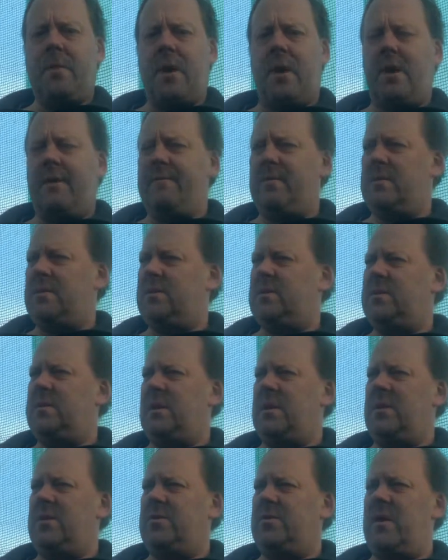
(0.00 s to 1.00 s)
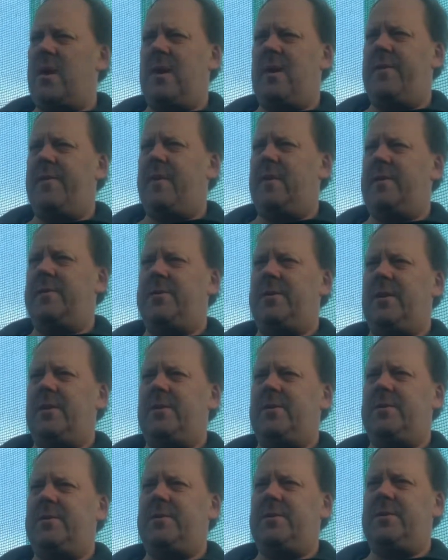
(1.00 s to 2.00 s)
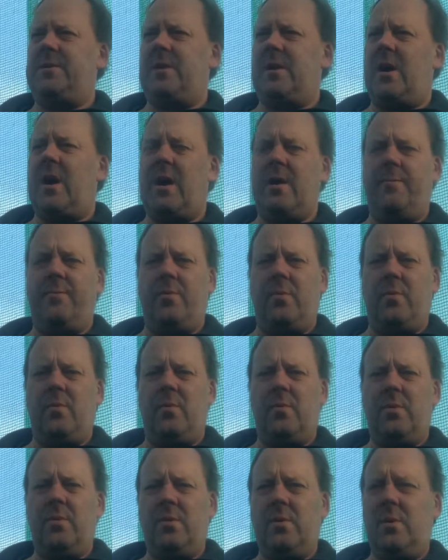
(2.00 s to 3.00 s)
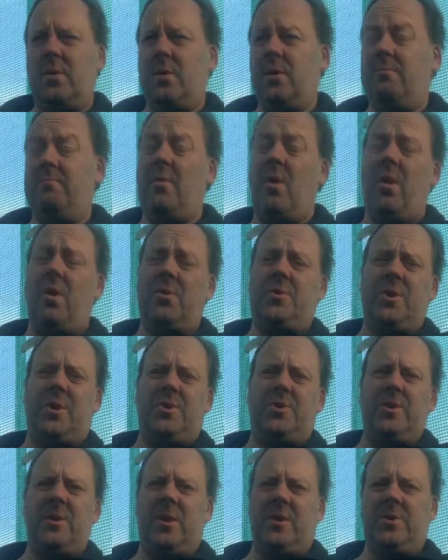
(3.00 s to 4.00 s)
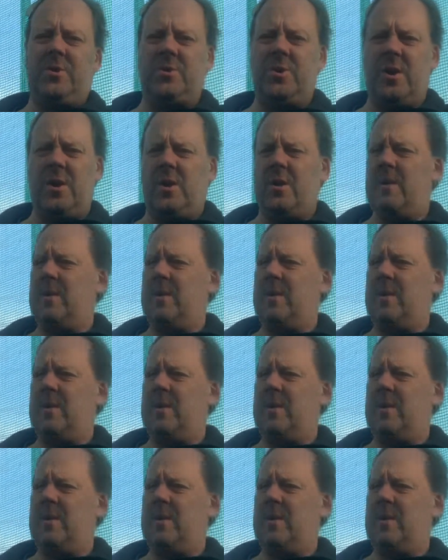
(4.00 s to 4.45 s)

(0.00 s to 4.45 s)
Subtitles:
haven't done anything since March actually last year.